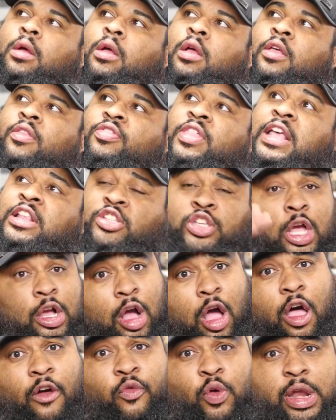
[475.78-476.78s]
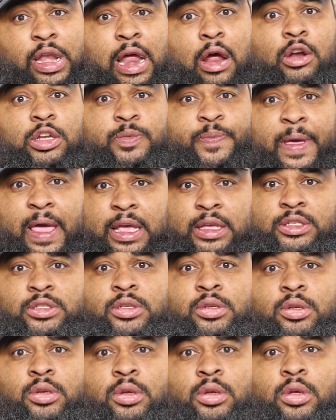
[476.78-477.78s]
They took off, went out of space,
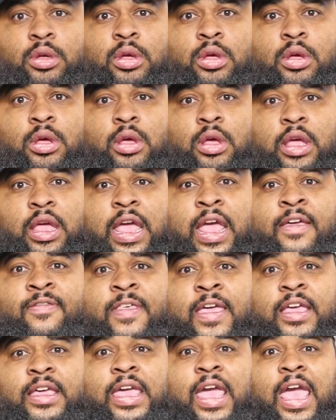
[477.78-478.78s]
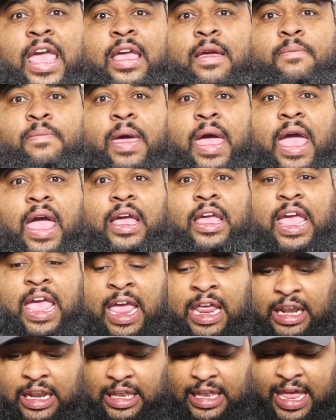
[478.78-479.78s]
and they came back
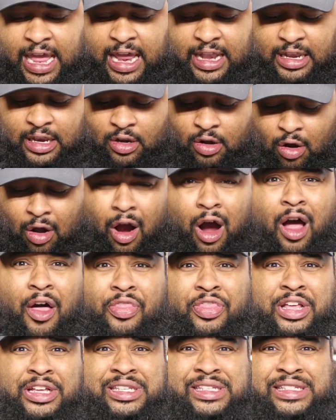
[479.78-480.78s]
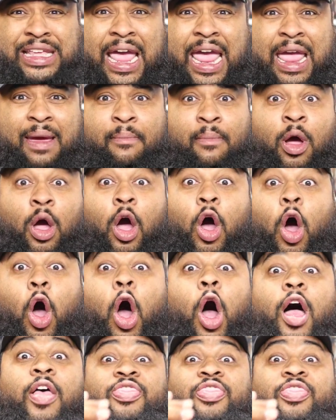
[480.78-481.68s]
and landed on the same, on